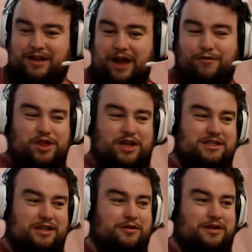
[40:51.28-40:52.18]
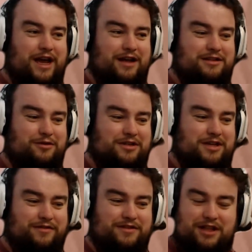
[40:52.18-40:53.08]
Everything's slowed down, so it's
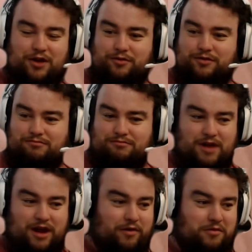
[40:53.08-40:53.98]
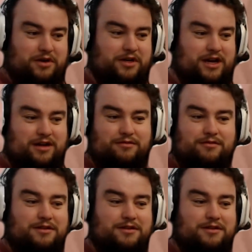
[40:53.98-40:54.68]
kind of slowed everyone down.